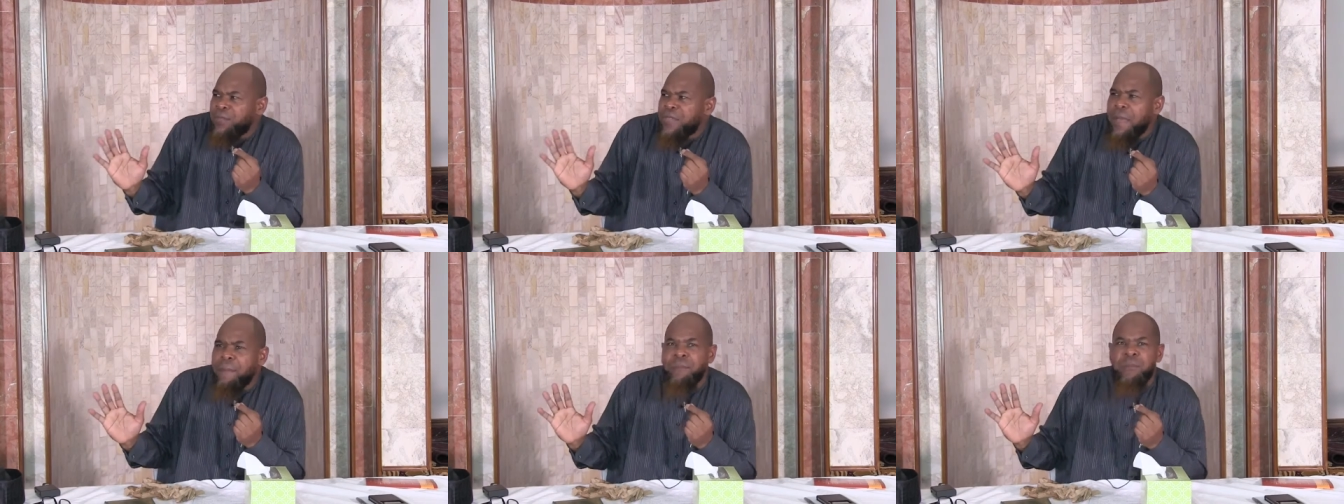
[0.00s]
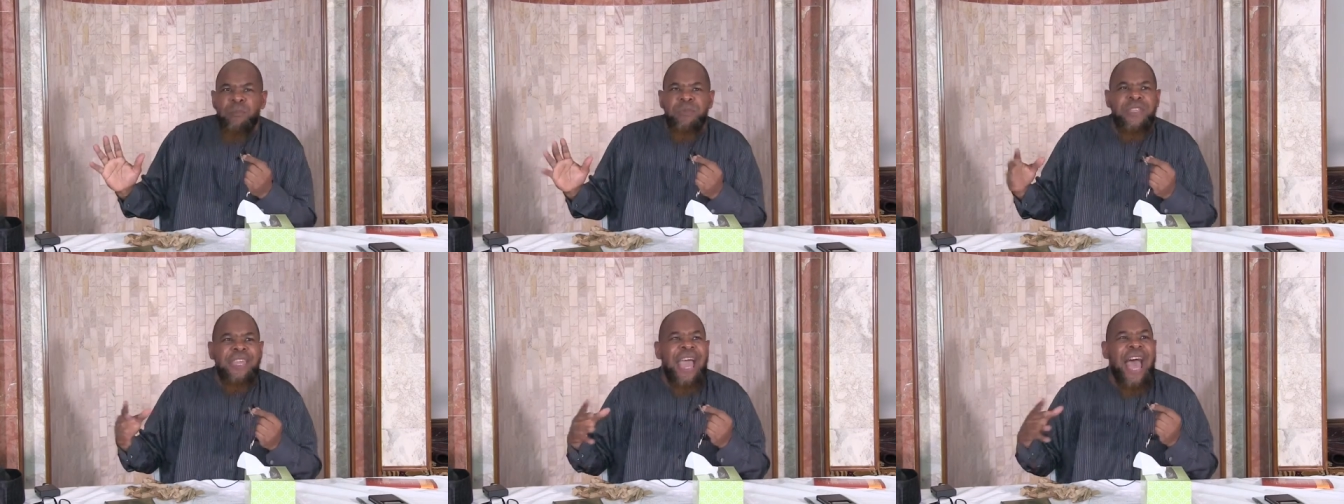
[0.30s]
with
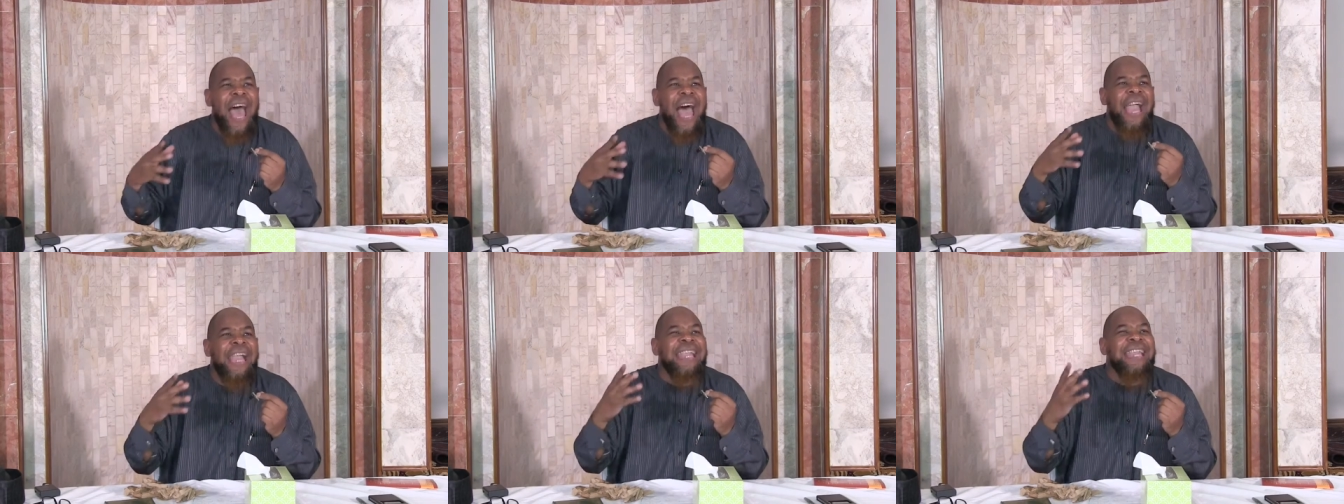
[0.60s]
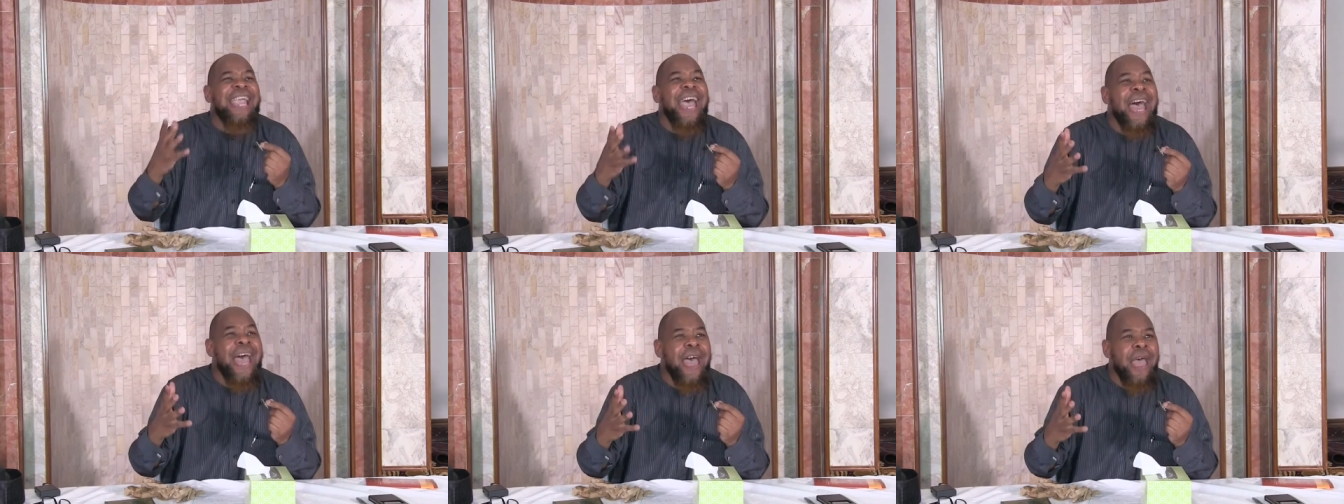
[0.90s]
them the
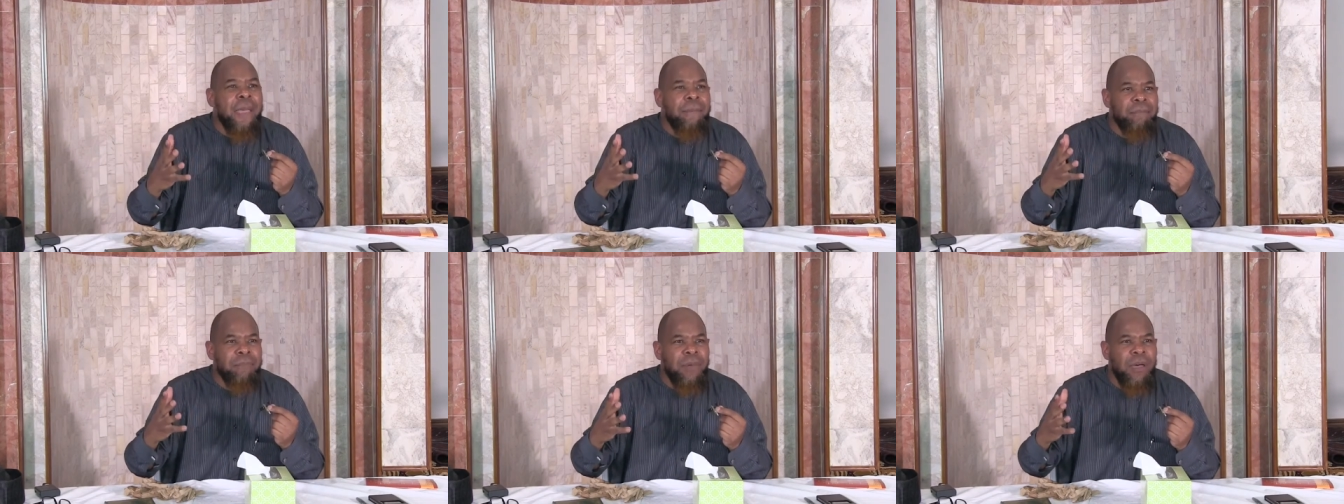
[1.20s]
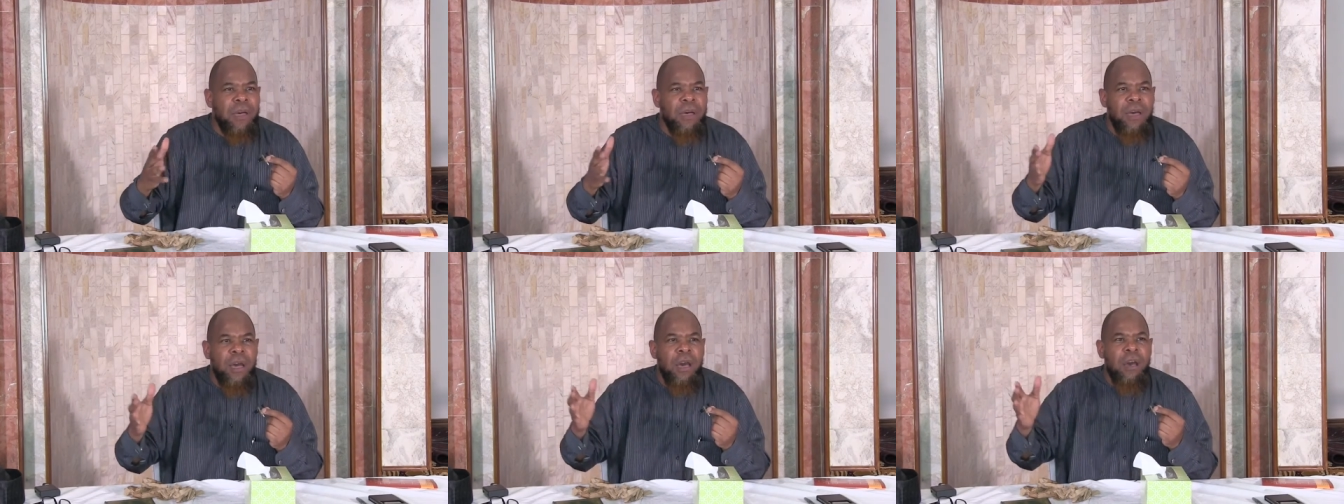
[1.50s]
ahkam
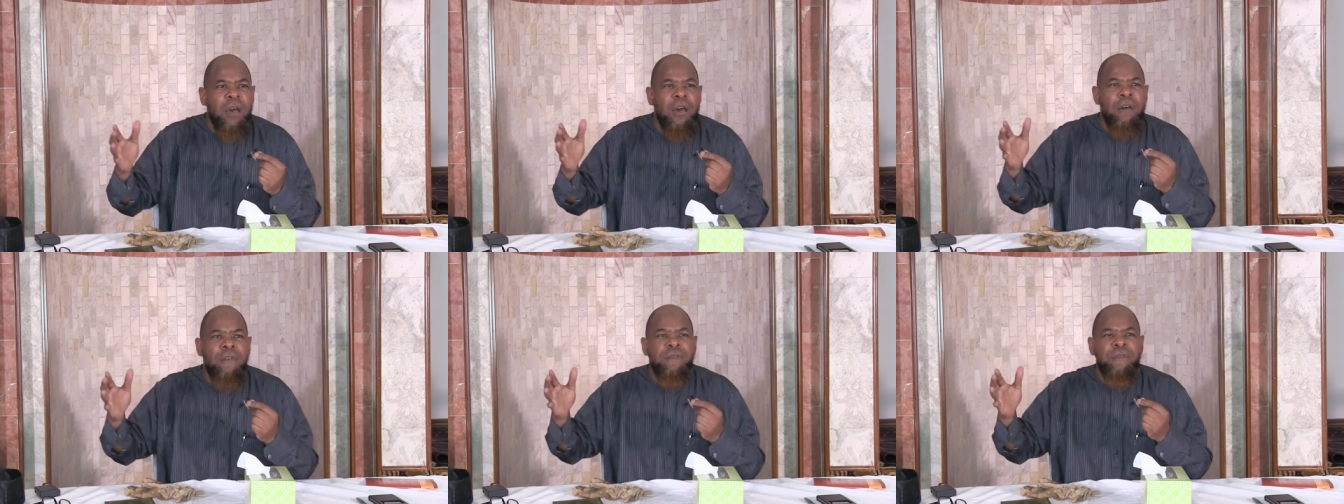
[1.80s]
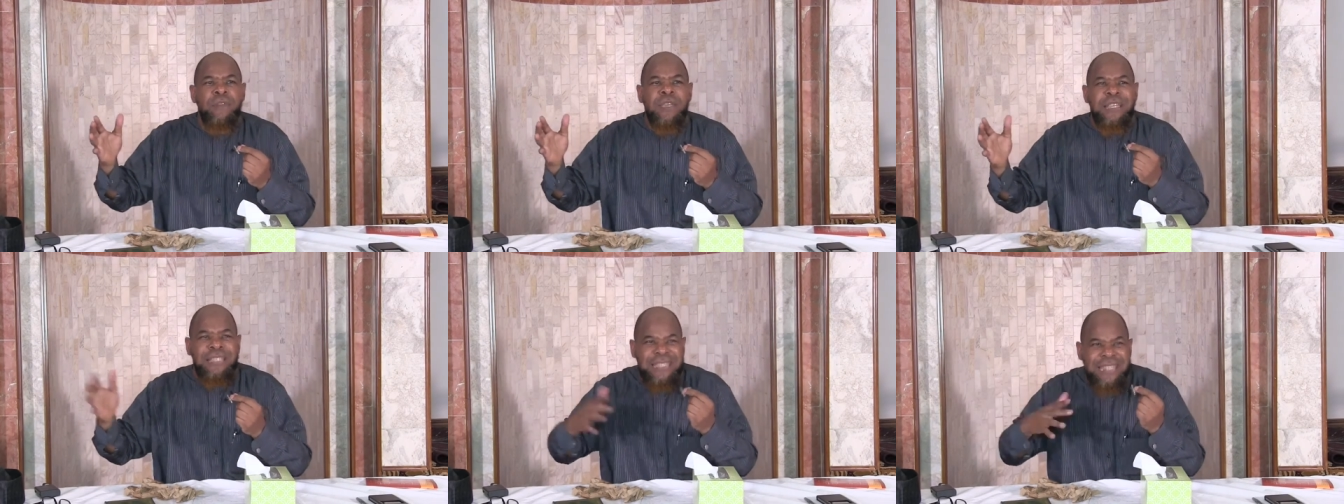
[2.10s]

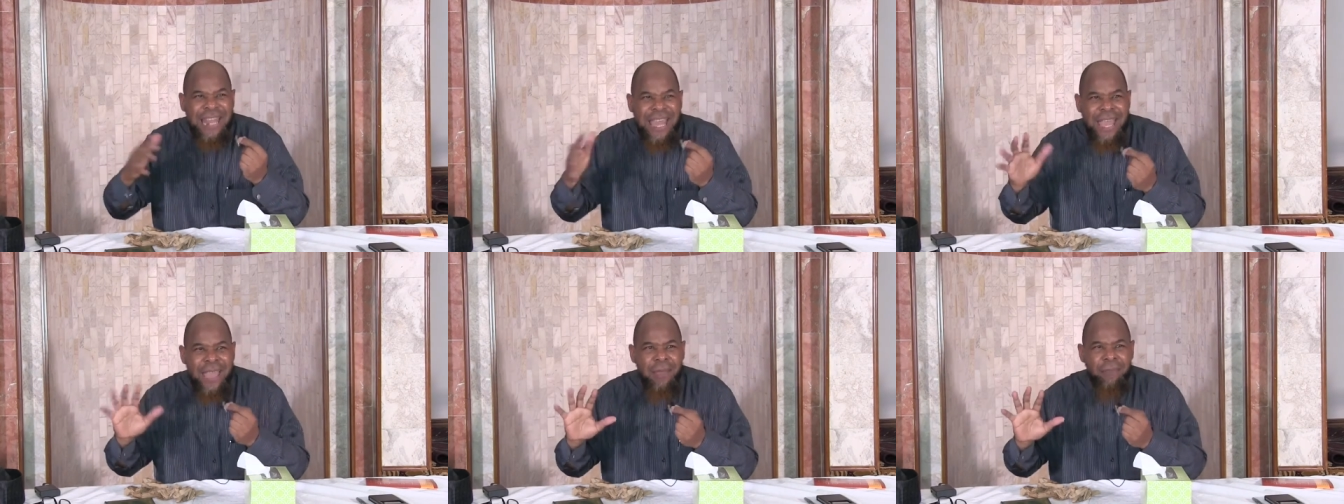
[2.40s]
of Islam.